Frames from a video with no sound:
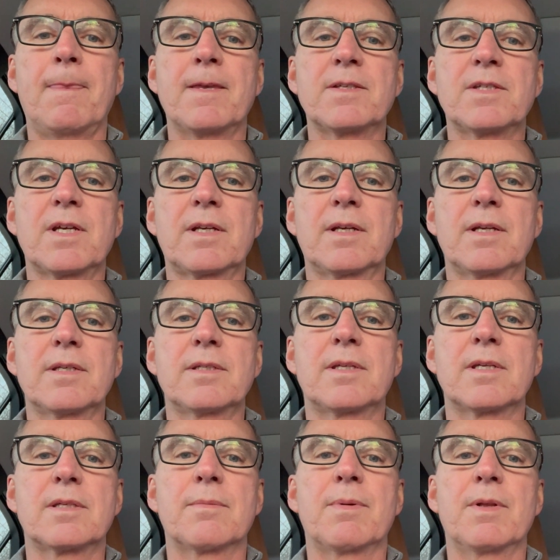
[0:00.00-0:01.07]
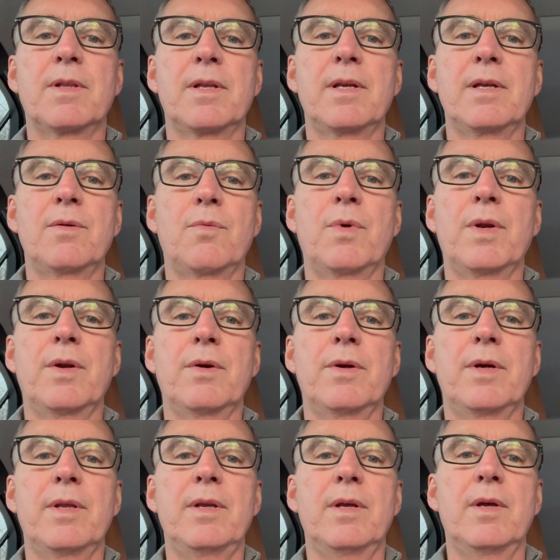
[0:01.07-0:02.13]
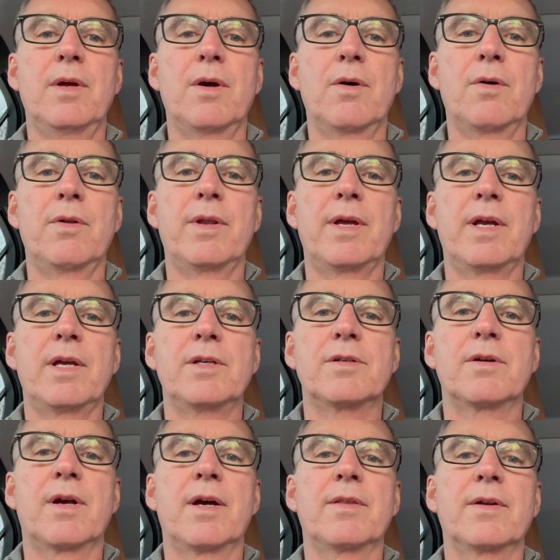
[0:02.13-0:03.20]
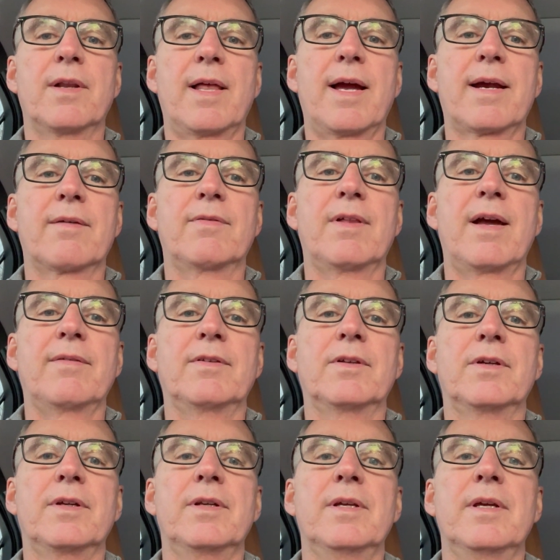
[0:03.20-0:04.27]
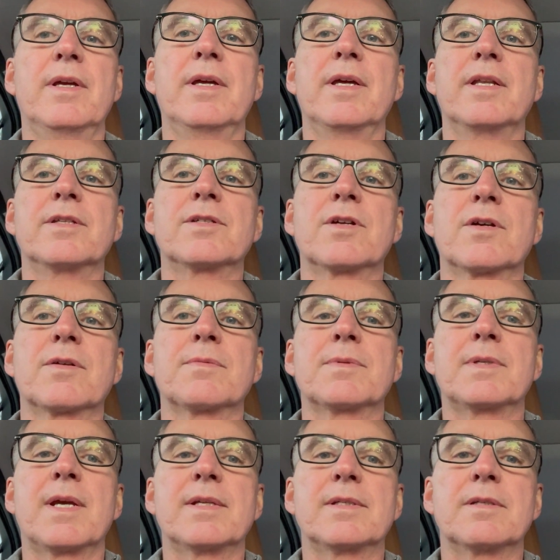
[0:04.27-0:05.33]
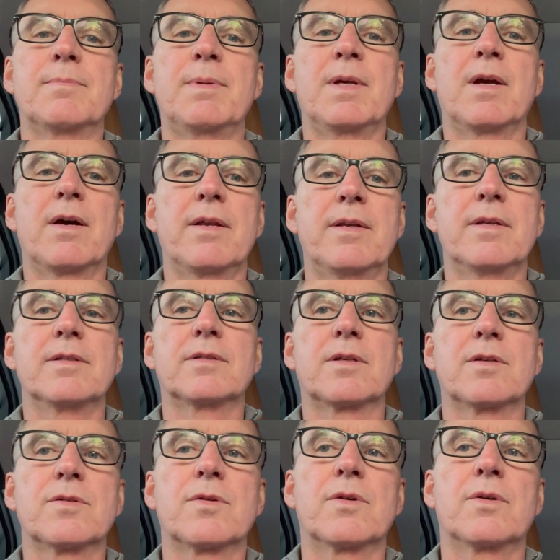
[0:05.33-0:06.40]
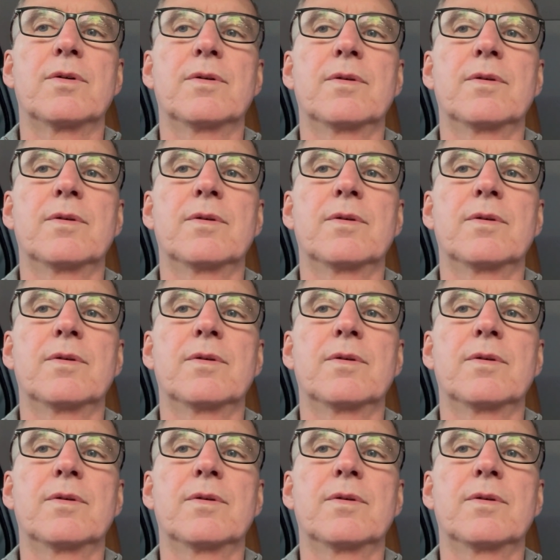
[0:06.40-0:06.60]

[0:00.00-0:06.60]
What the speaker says: sickness, disability, widowhood, old age, or other lack of livelihood in circumstances beyond his control."